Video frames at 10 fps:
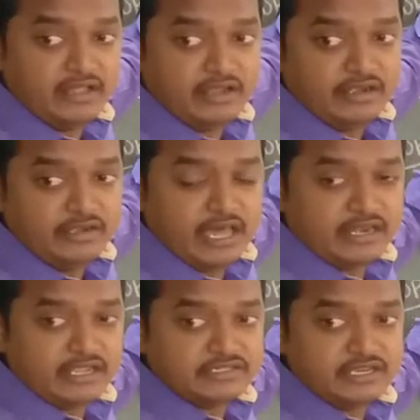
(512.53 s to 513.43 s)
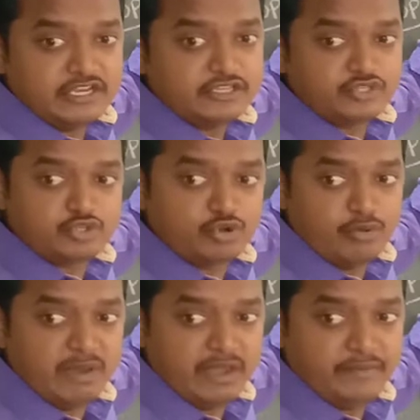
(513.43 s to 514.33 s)
Dark reaction in stroma.
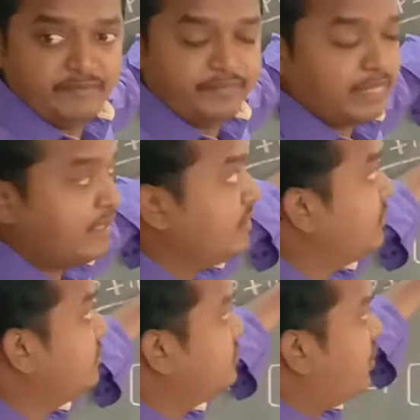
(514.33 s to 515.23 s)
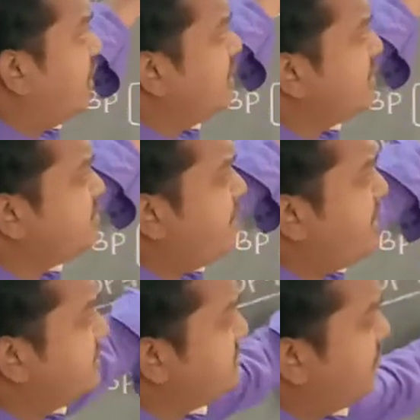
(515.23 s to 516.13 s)
So all these
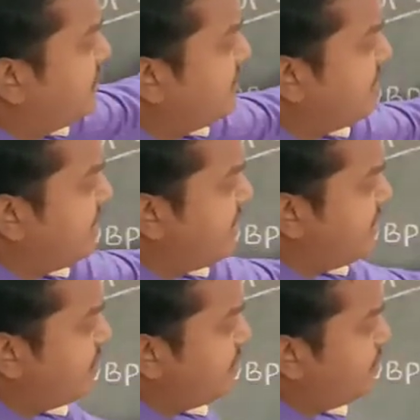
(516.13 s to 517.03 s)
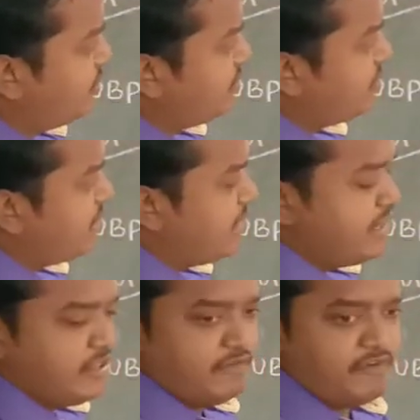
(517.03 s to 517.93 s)
points, whatever written on the board, you can write in
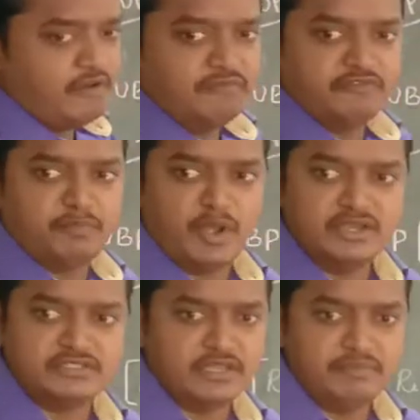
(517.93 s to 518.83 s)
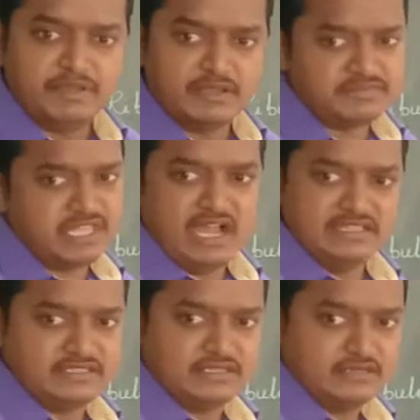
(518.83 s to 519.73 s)
the form of points, that becomes the
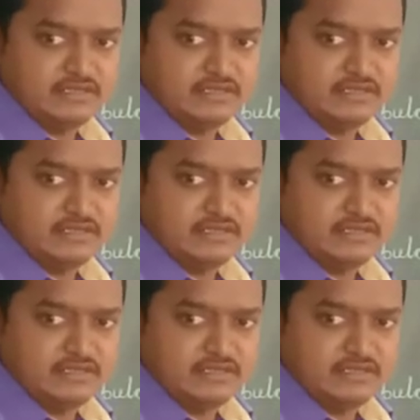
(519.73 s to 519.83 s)
answer.